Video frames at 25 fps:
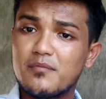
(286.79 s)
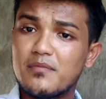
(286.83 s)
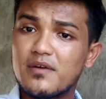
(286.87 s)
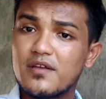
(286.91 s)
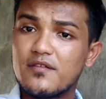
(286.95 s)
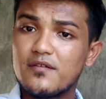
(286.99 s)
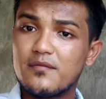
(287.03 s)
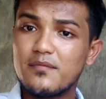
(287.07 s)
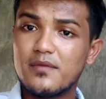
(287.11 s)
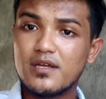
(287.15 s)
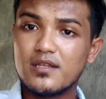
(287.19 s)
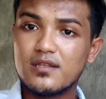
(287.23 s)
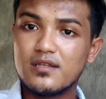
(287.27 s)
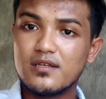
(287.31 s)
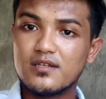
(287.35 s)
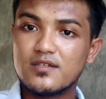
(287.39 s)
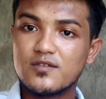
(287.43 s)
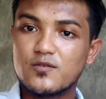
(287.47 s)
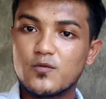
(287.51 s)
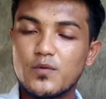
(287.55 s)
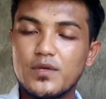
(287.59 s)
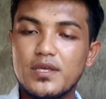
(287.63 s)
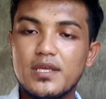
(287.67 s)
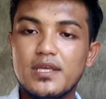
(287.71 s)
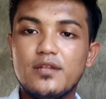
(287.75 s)
in
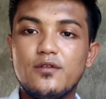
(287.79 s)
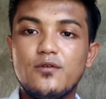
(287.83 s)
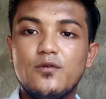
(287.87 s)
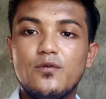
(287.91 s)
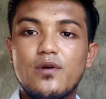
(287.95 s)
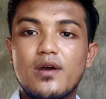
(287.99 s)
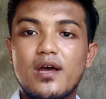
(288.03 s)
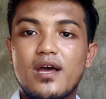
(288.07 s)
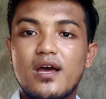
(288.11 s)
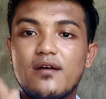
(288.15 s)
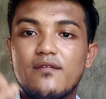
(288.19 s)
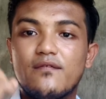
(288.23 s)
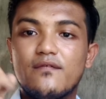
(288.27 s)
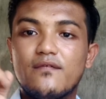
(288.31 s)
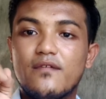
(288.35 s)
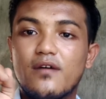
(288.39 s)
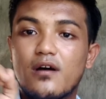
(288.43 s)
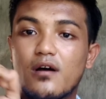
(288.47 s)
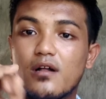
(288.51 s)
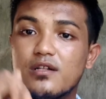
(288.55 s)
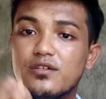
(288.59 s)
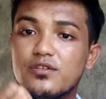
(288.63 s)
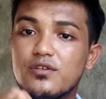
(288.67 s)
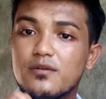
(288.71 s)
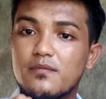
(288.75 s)
mathematics we do
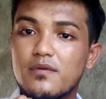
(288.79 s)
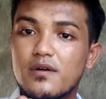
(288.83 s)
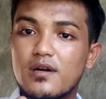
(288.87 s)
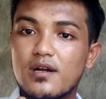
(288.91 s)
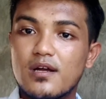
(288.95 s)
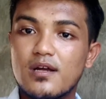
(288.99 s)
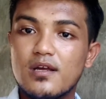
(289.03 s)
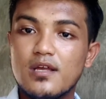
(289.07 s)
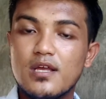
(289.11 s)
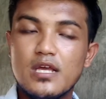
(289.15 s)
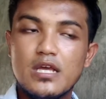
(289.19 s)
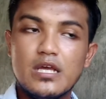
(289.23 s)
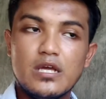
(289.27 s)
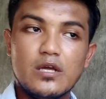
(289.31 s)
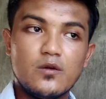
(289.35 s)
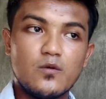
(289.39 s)
have algebra,